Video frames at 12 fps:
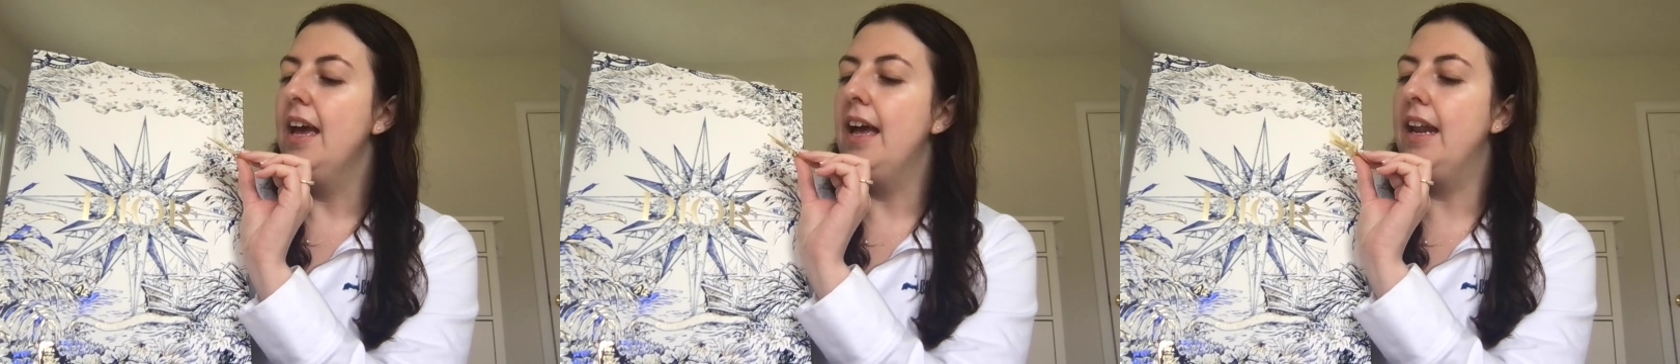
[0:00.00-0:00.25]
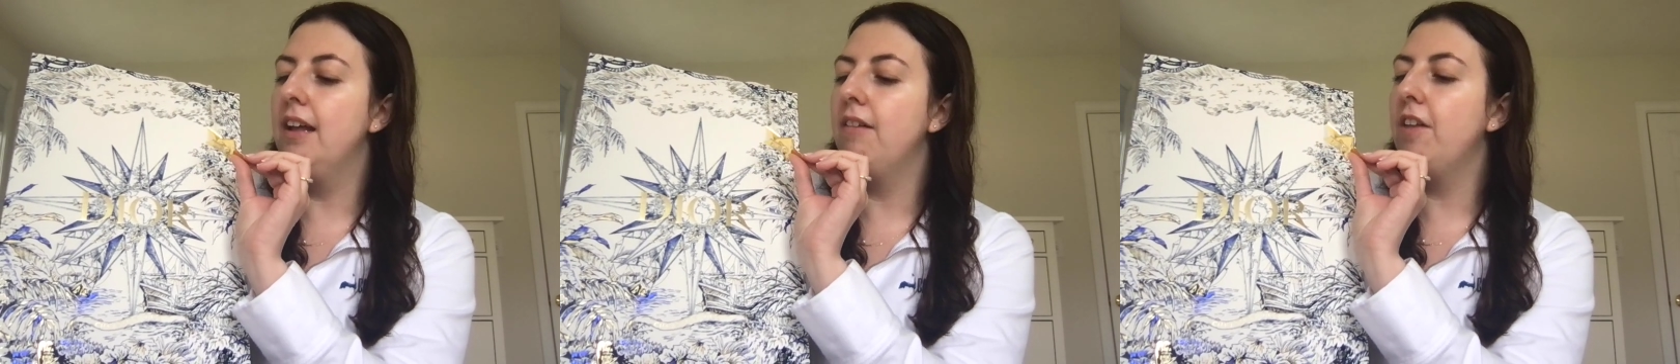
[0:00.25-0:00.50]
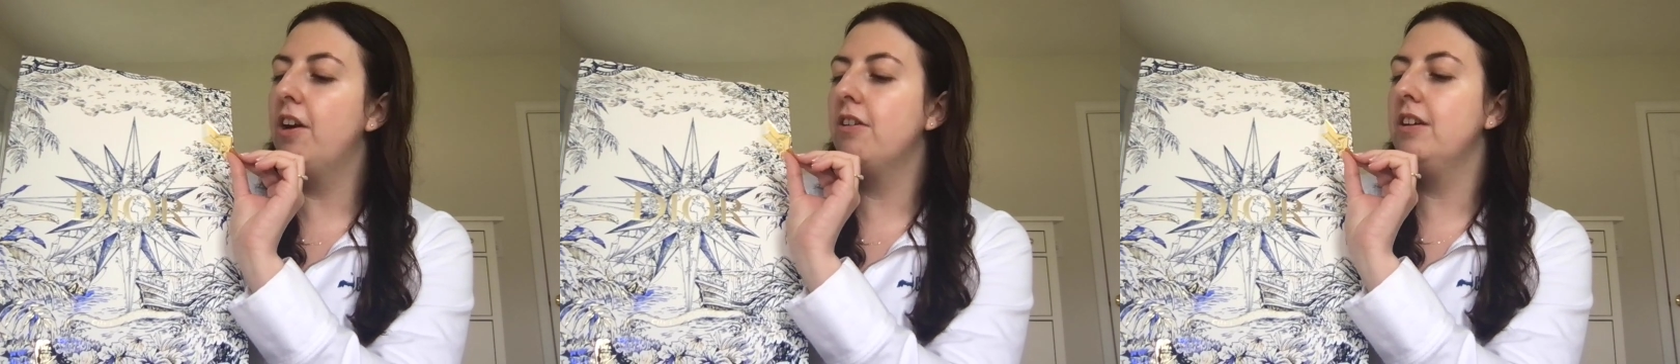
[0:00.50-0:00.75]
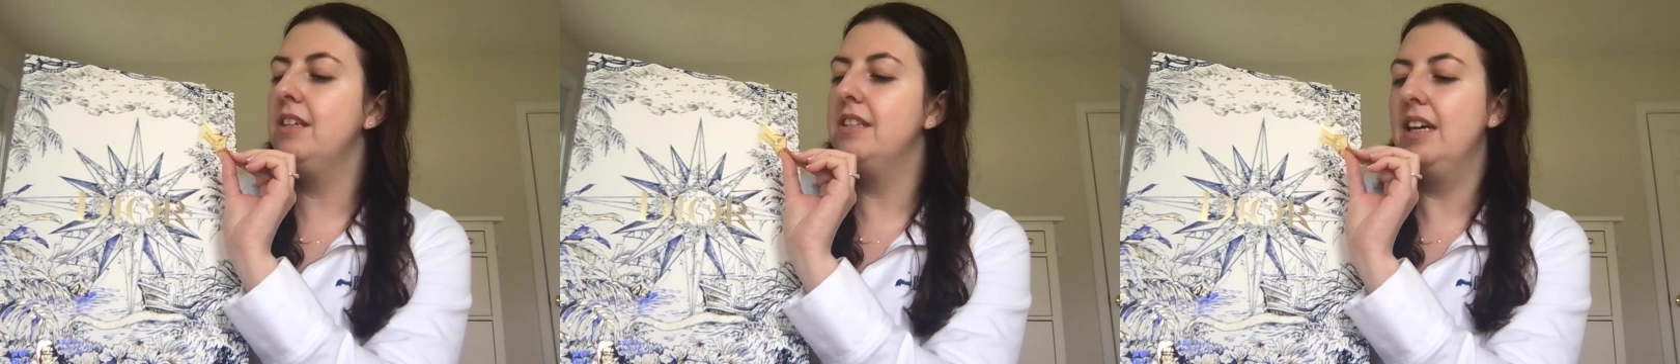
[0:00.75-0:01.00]
And it
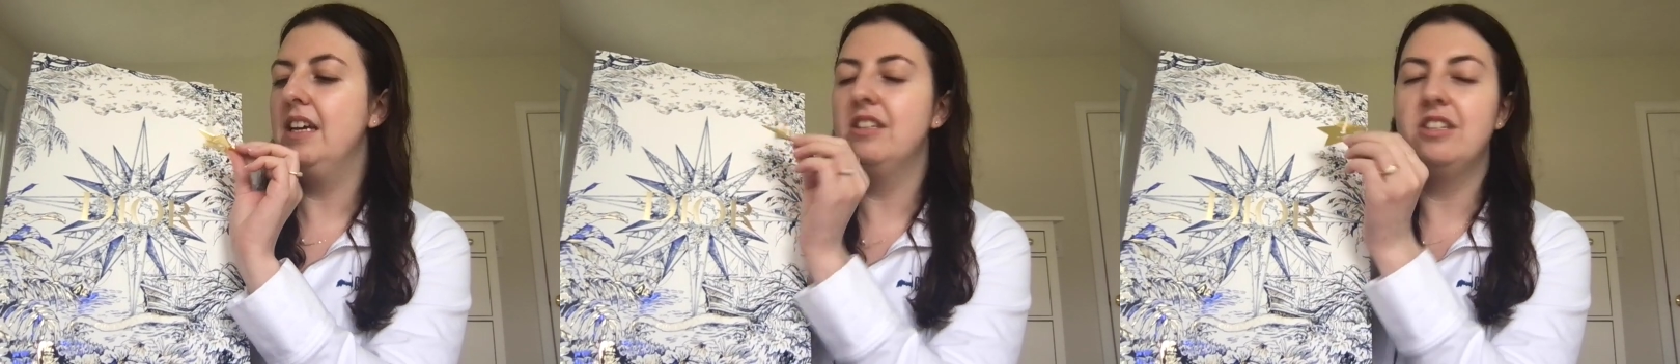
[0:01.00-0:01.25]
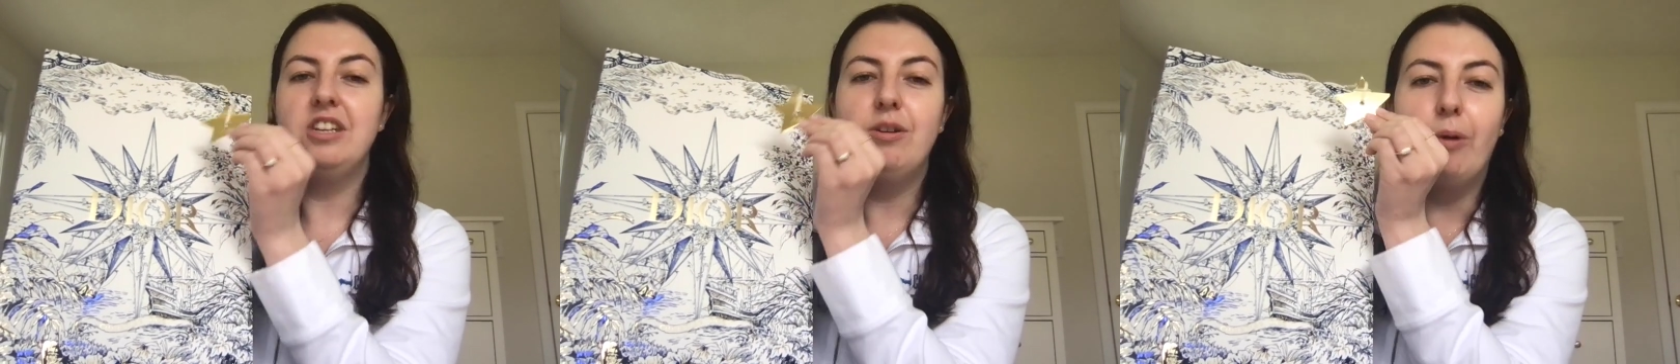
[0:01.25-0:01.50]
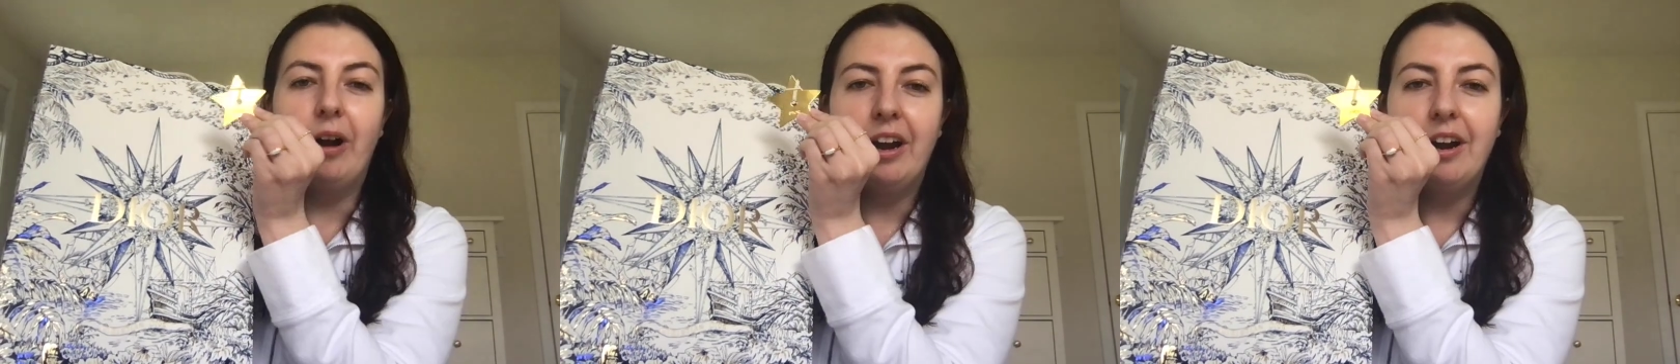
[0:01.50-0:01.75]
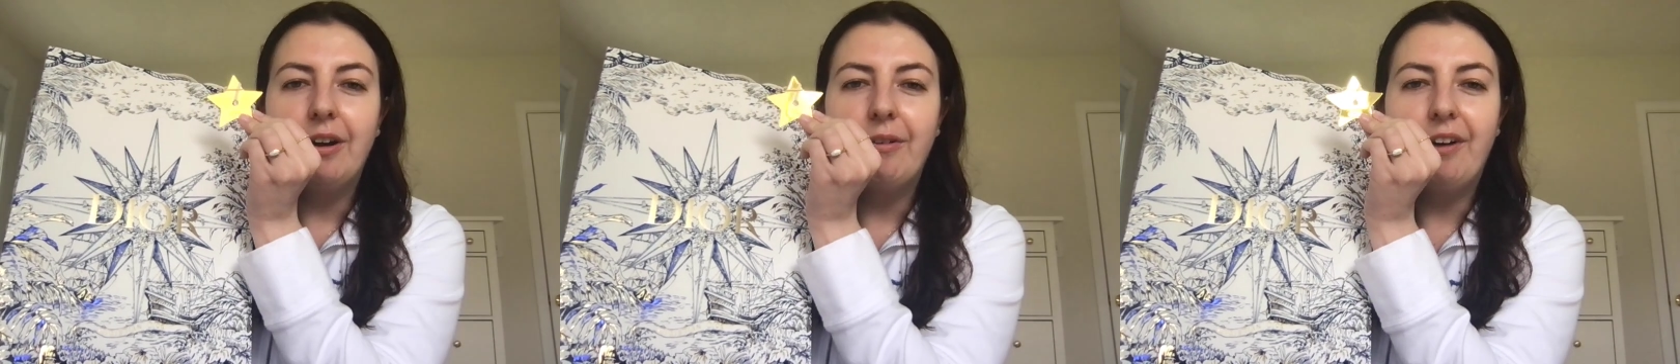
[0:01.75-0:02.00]
literally says Dior
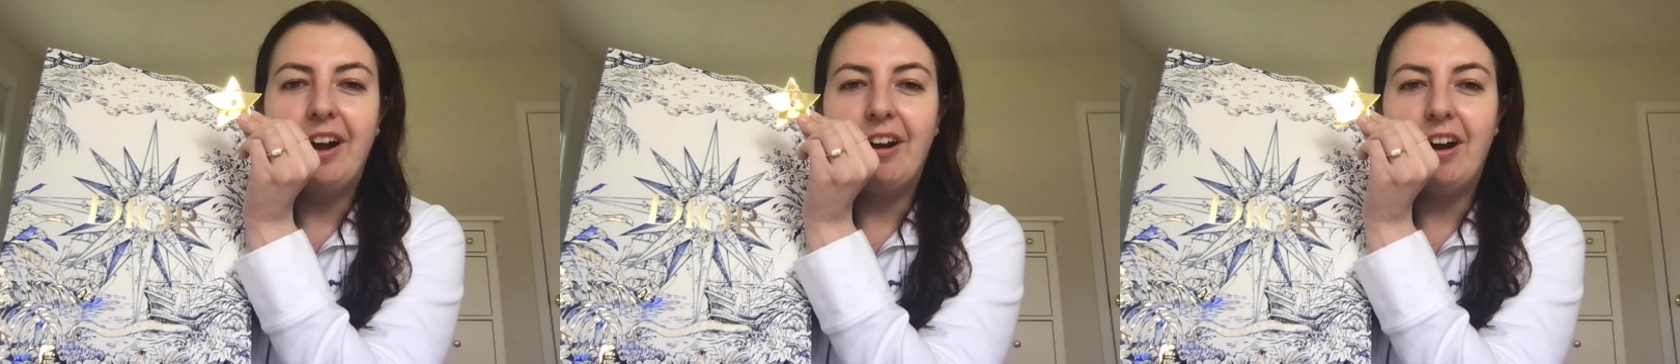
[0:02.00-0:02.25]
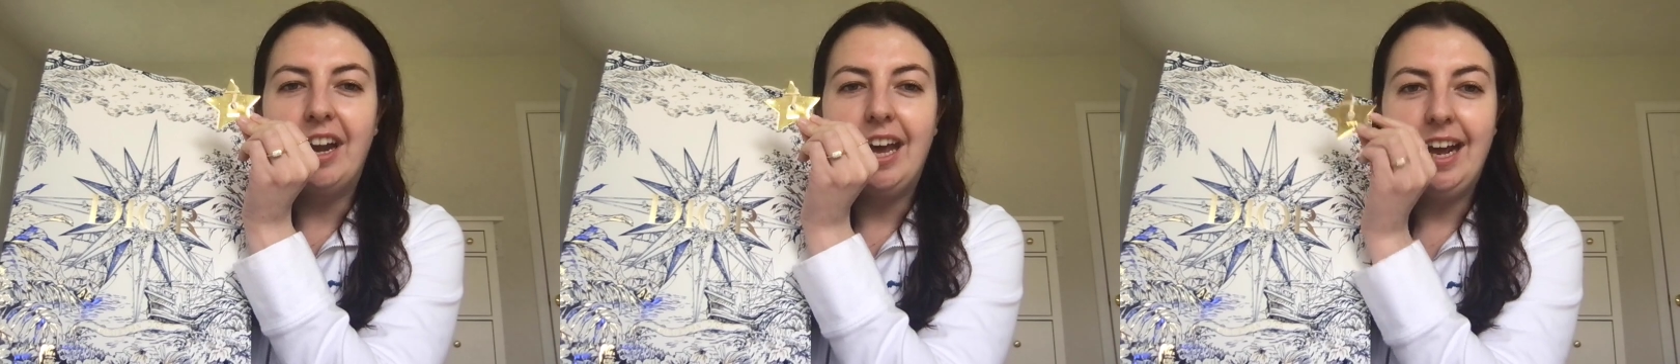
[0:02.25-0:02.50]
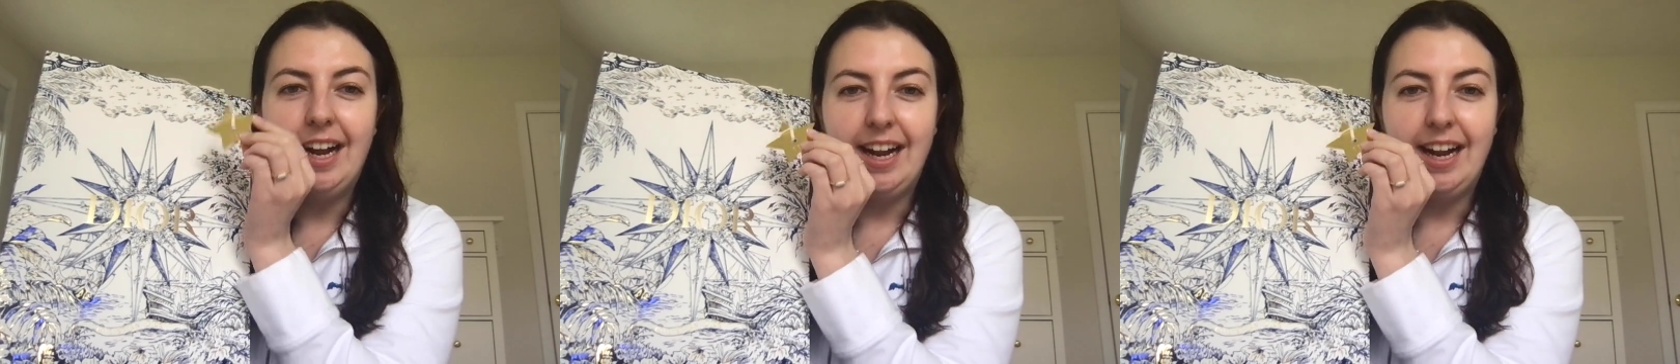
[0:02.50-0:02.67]
right on it,